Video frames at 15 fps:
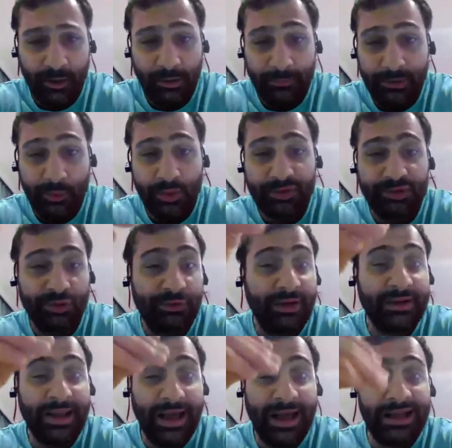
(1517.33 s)
Or maybe you want to
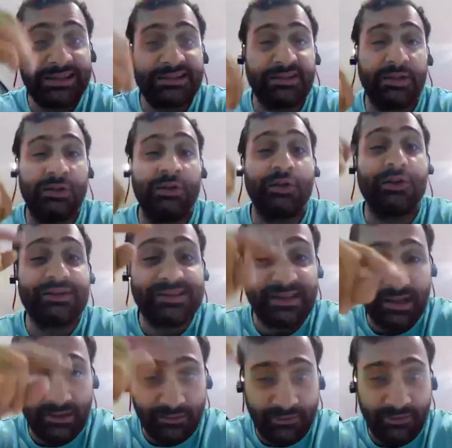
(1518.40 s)
run ads
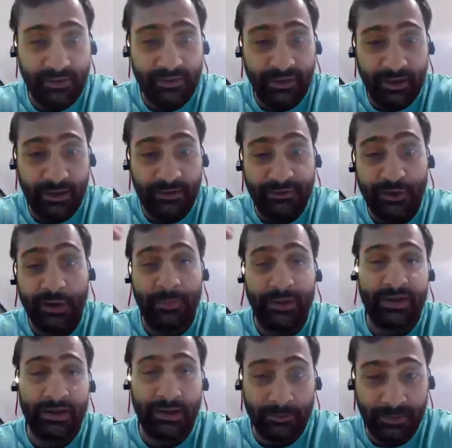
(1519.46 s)
yourself there if
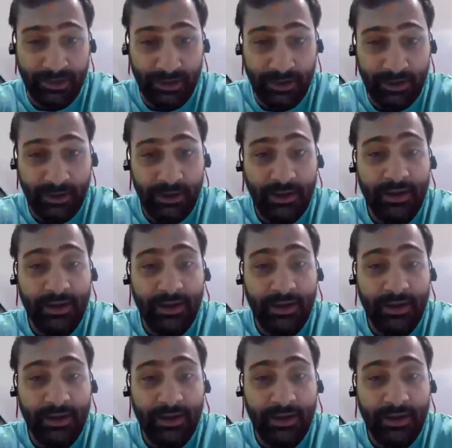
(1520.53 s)
you're a big company.